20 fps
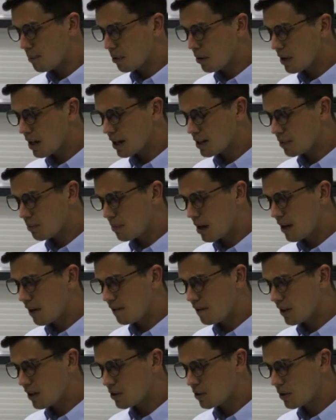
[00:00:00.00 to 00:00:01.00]
product
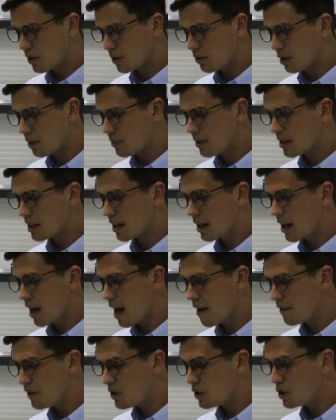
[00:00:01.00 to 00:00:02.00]
manufacturing agreement
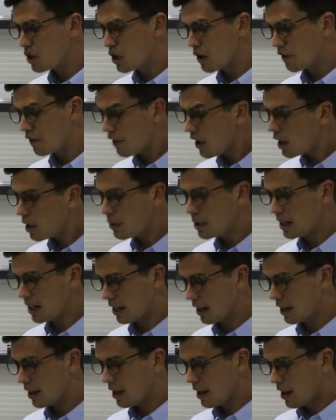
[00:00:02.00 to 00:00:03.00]
covers the
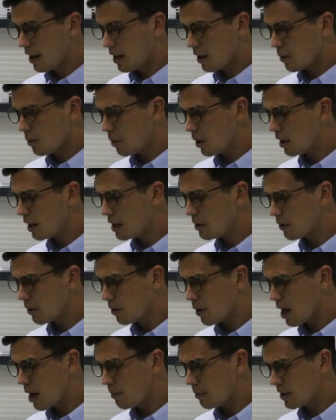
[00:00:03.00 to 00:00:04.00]
following: quality
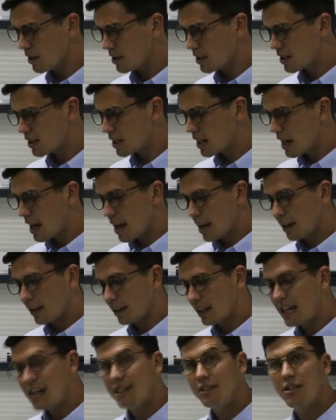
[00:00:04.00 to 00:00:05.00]
requirements,
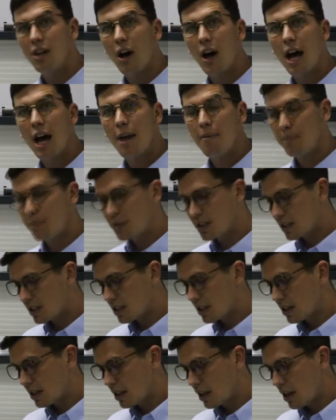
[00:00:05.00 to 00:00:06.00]
lead
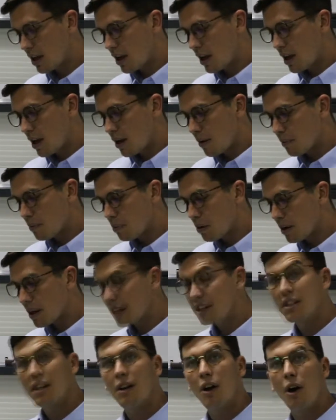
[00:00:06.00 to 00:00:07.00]
times,
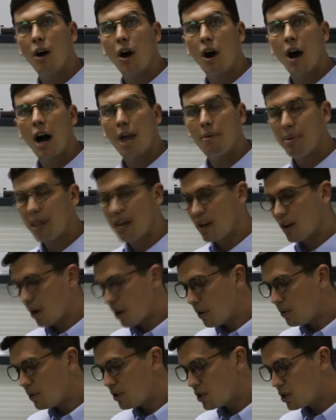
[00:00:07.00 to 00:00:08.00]
product and IP
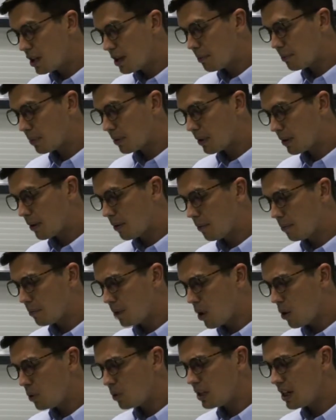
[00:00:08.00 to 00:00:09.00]
ownership,
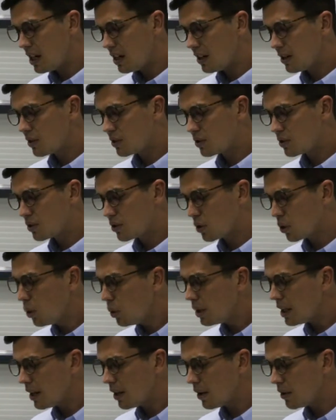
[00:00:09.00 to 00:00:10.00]
molding,
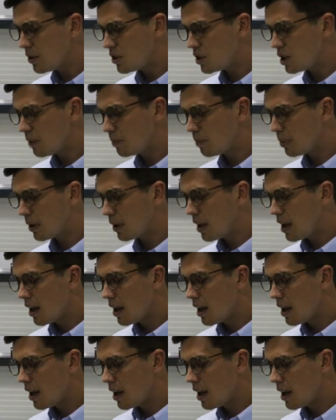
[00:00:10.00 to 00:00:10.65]
tooling ownership,